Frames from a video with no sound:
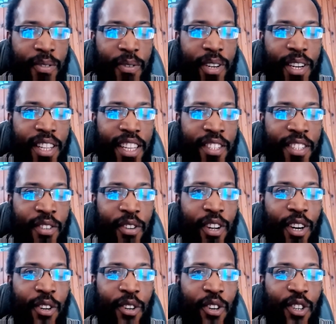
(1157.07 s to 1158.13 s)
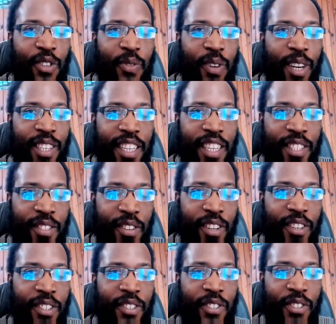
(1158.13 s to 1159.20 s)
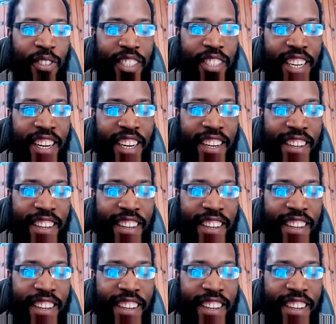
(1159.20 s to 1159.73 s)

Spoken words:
That's really a huge one. That's really a huge one.